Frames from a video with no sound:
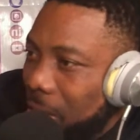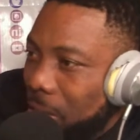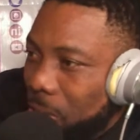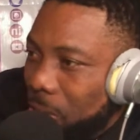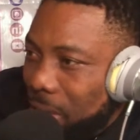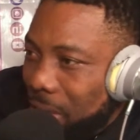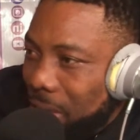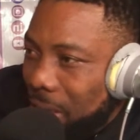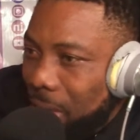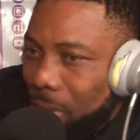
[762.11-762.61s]
You
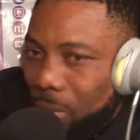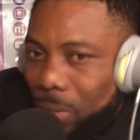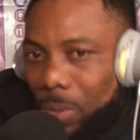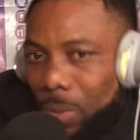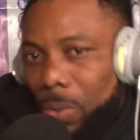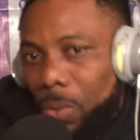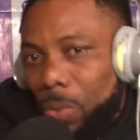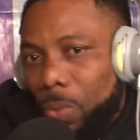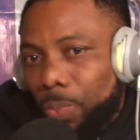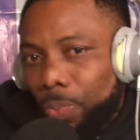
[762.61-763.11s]
understand?
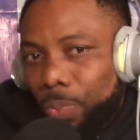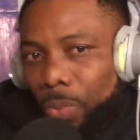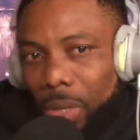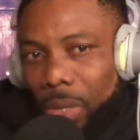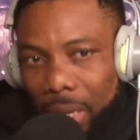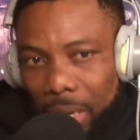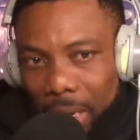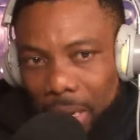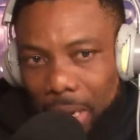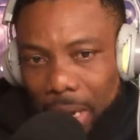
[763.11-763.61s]
So
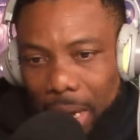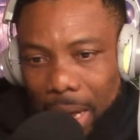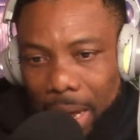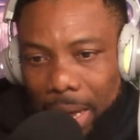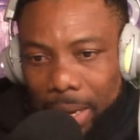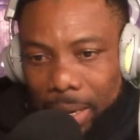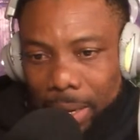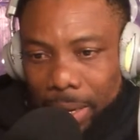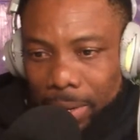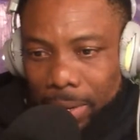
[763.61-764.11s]

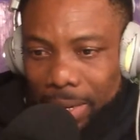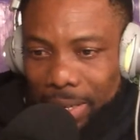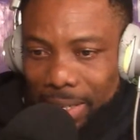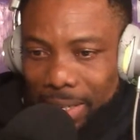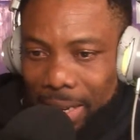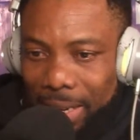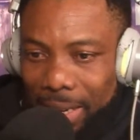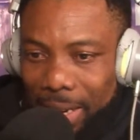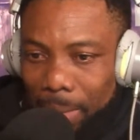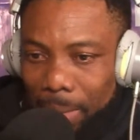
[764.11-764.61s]
I
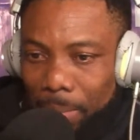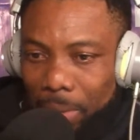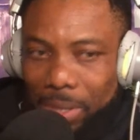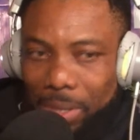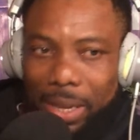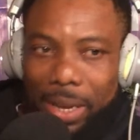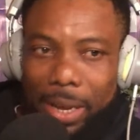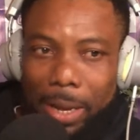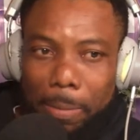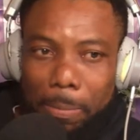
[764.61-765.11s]
understand that.
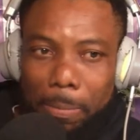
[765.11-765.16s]
But